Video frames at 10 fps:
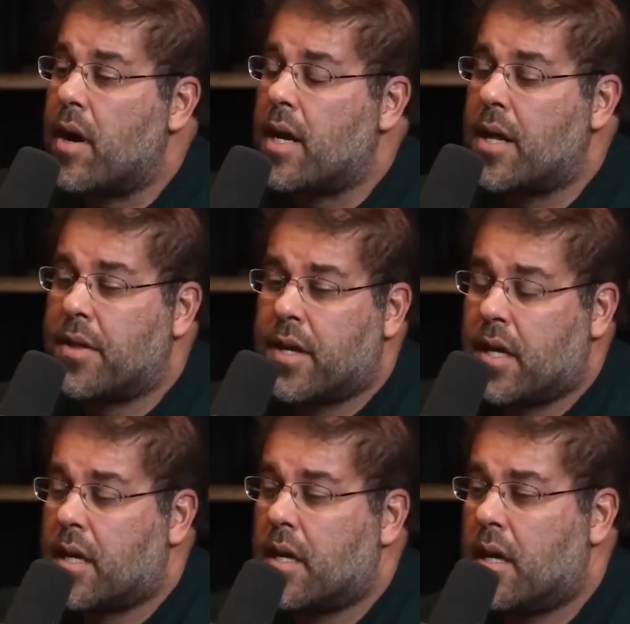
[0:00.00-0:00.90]
And I
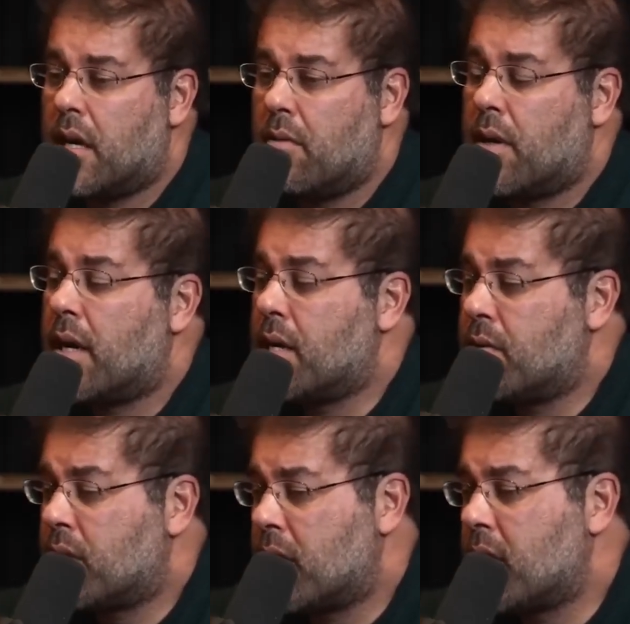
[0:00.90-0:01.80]
think what I
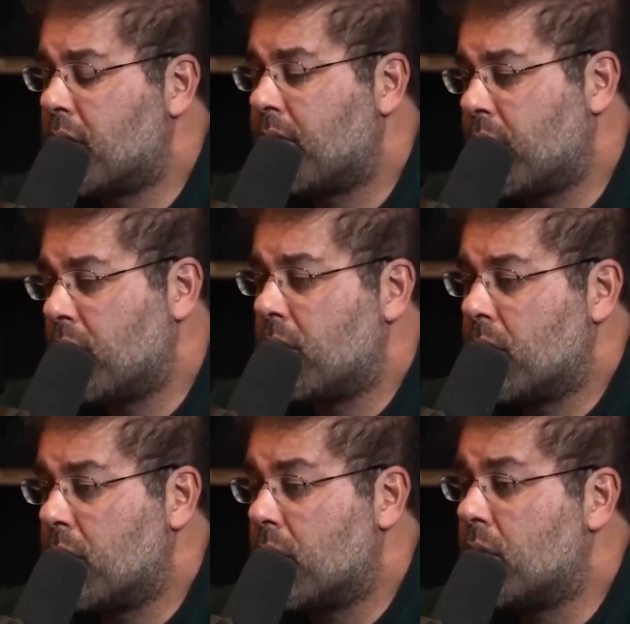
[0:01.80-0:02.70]
understand from
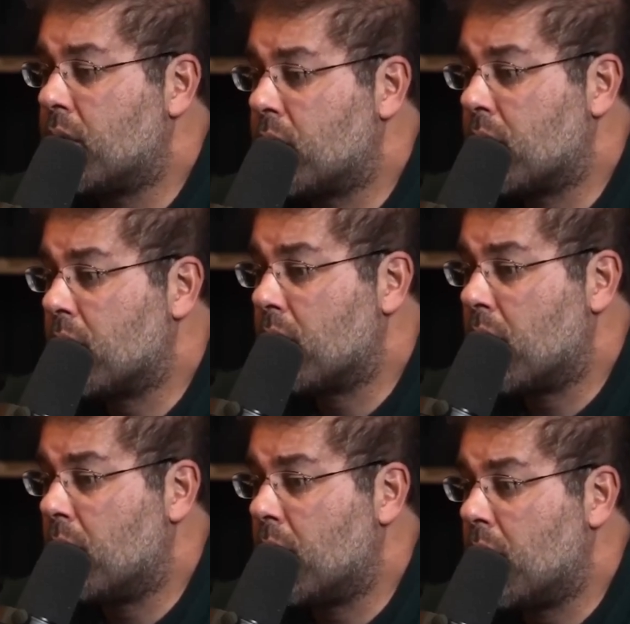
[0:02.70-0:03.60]
the literature
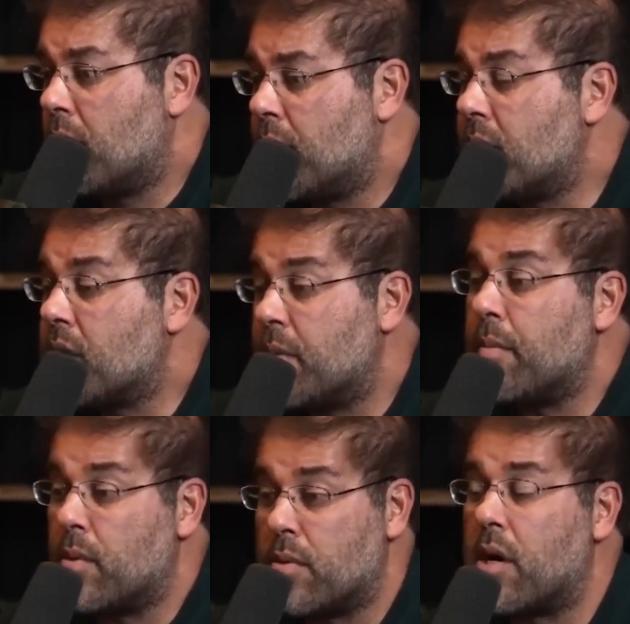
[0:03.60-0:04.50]
among business
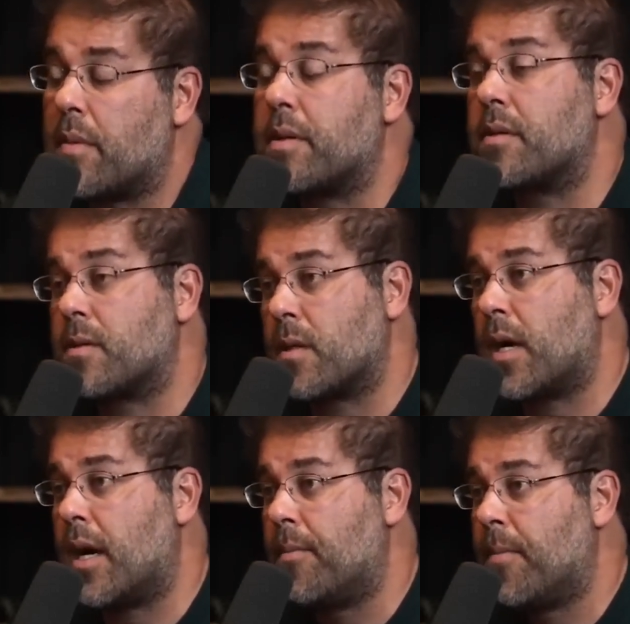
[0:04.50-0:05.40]
people who talk about this a lot